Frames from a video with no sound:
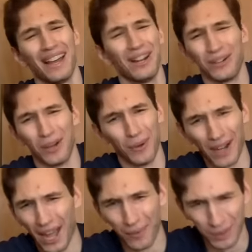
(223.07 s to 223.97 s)
I don't know
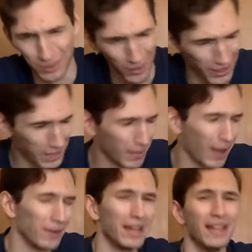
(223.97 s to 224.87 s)
what I was worried
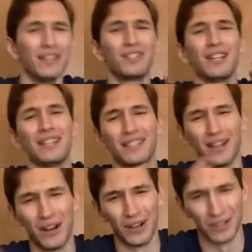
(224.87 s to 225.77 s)
about. She's
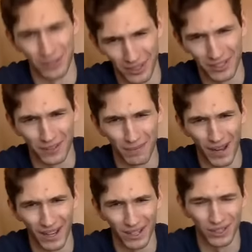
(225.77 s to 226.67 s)
hundreds of
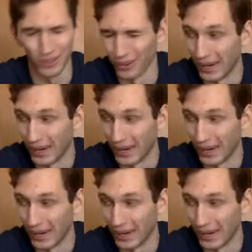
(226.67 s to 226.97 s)
miles away.